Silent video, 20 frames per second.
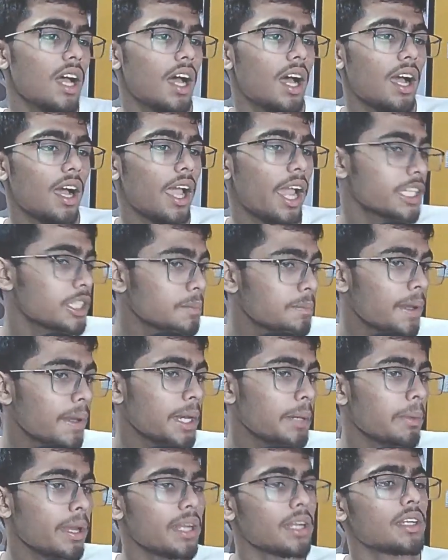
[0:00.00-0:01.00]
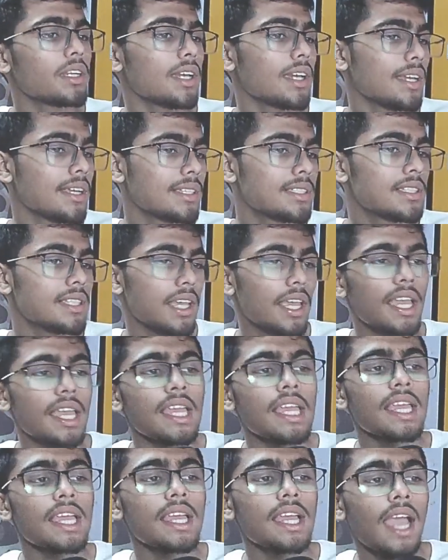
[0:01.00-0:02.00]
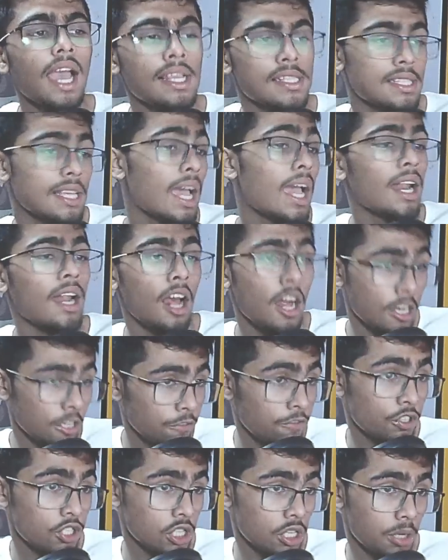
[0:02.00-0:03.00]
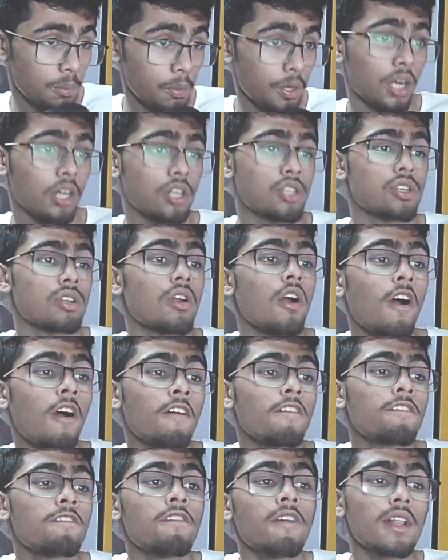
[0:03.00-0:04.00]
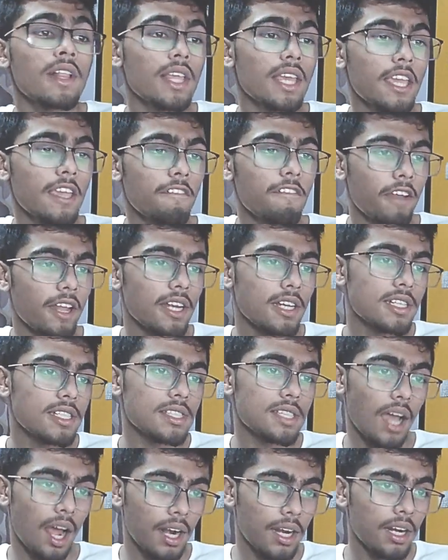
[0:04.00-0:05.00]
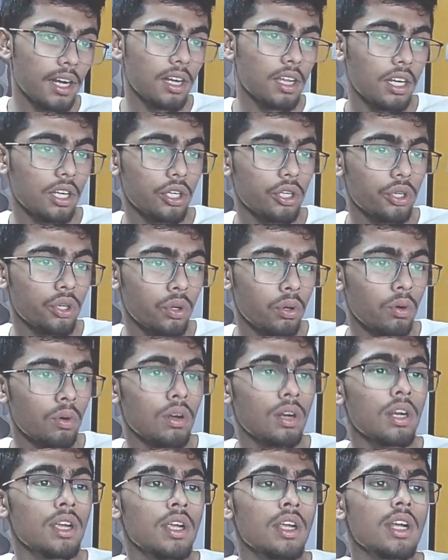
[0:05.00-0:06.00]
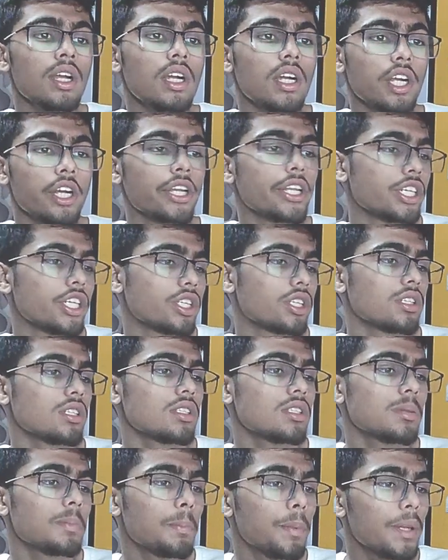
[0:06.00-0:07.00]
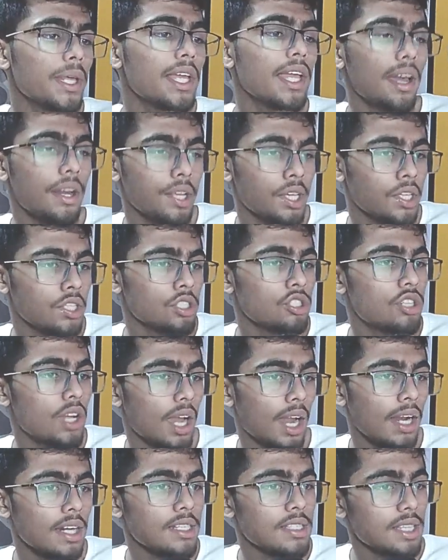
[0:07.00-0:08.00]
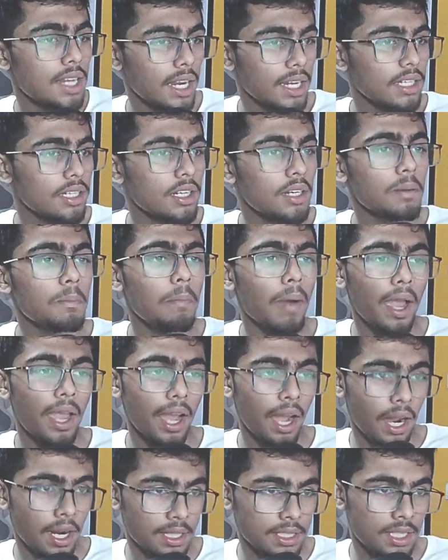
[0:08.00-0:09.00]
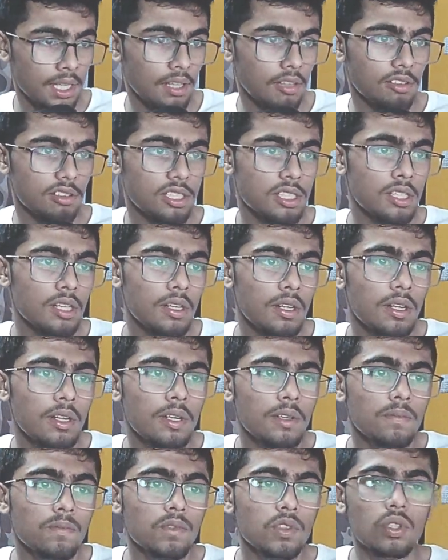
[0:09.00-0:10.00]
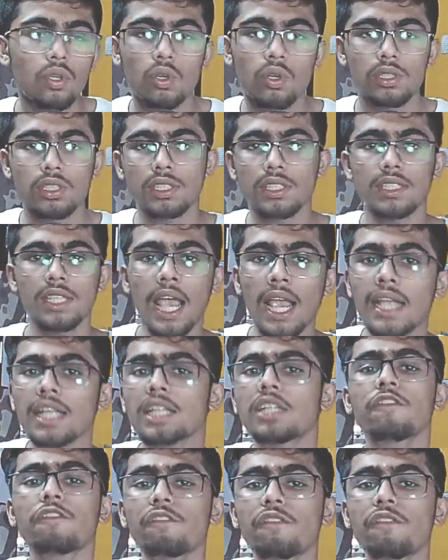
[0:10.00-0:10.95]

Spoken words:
Experiment is as an artificial reproduction of events under controlled conditions, pre-arranged and selected by ourselves. So scientists